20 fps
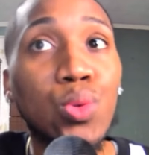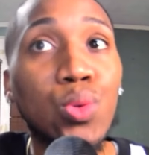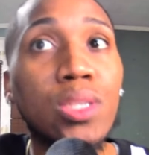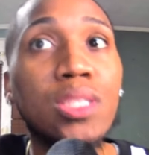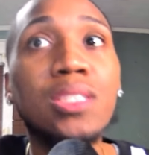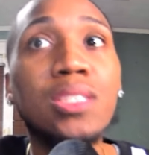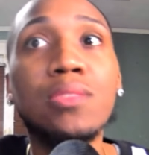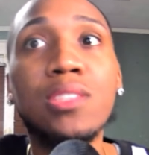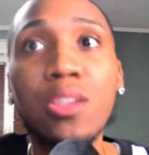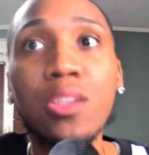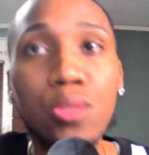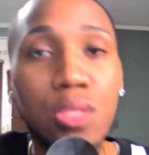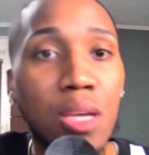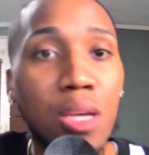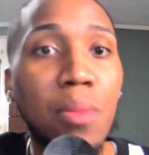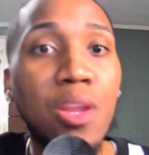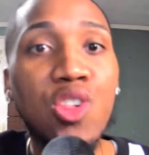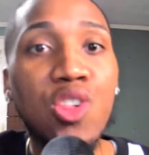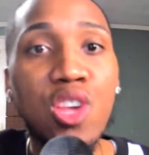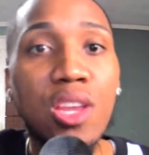Cause so some
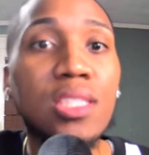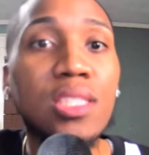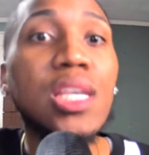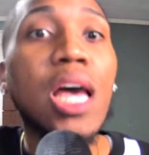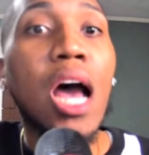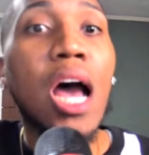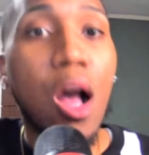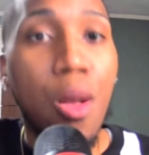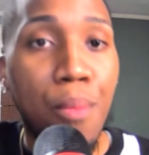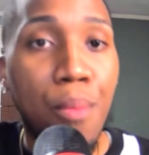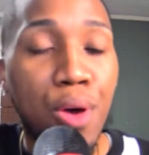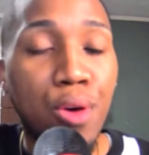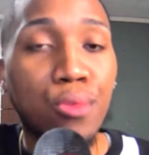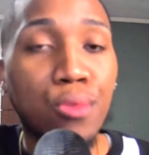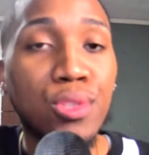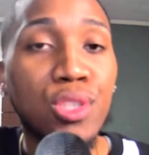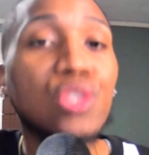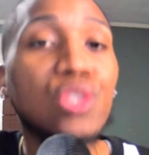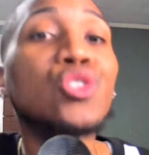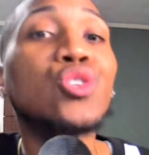of the shit is
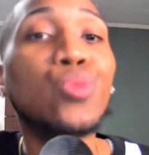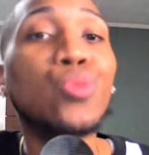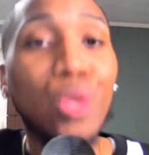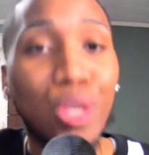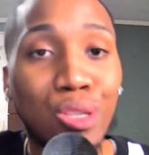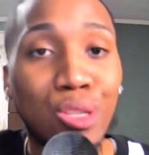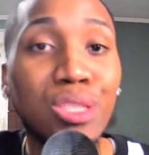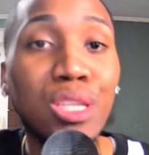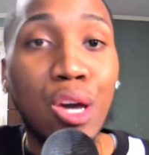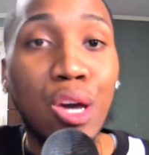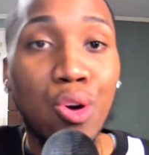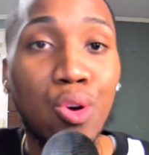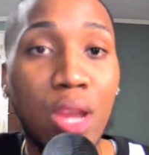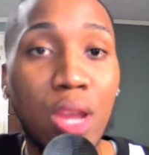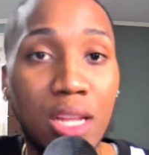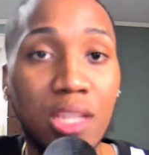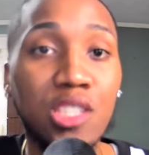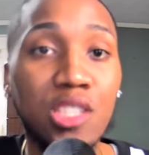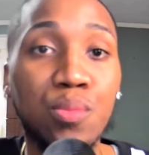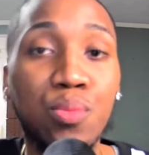almost two years old
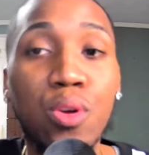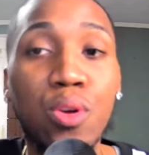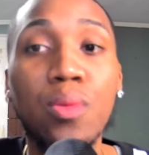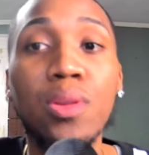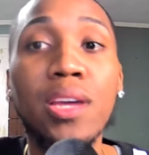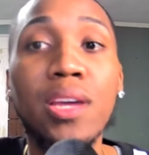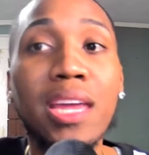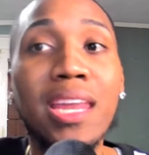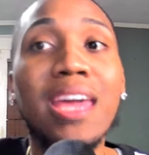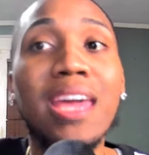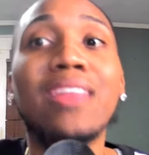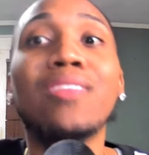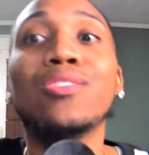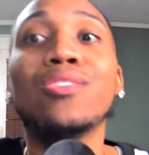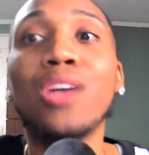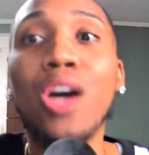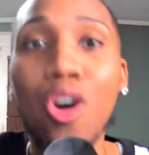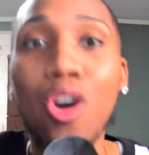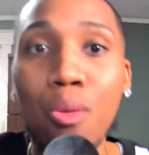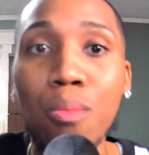at this point. We're looking at
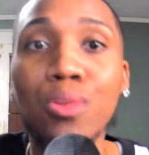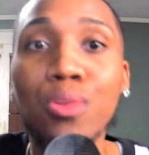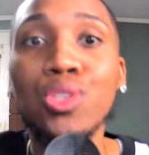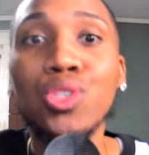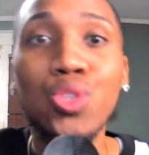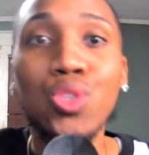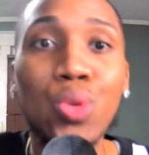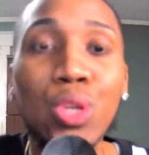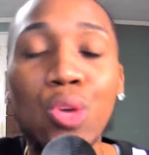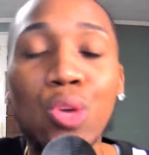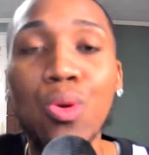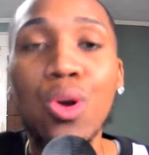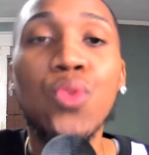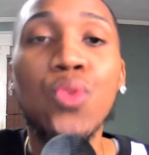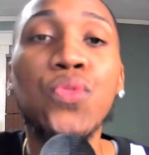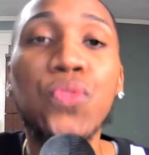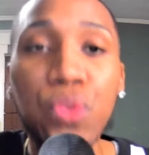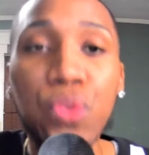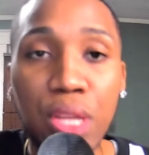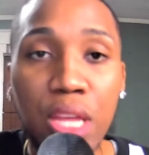almost two year
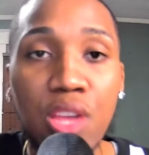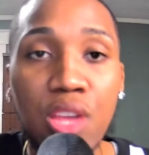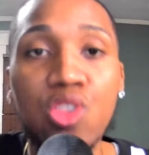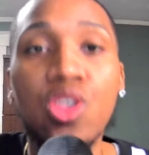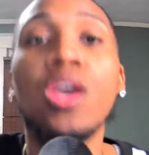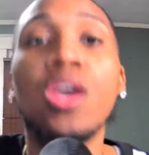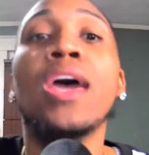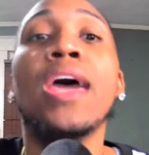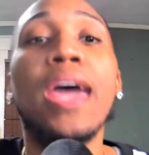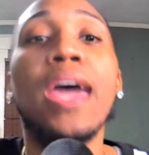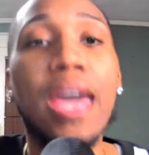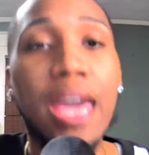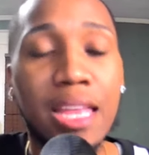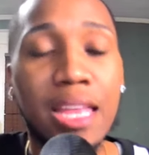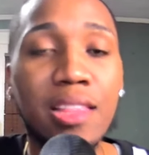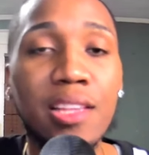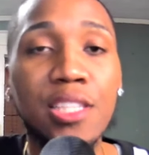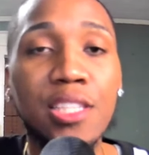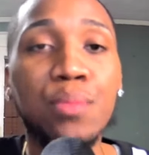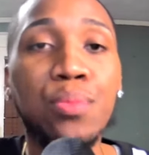old footage
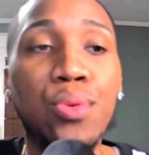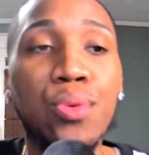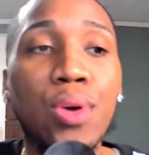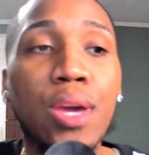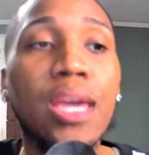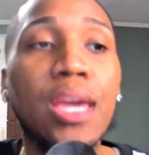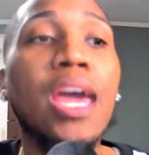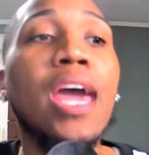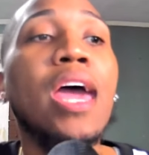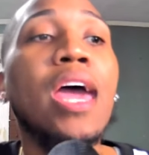at this point.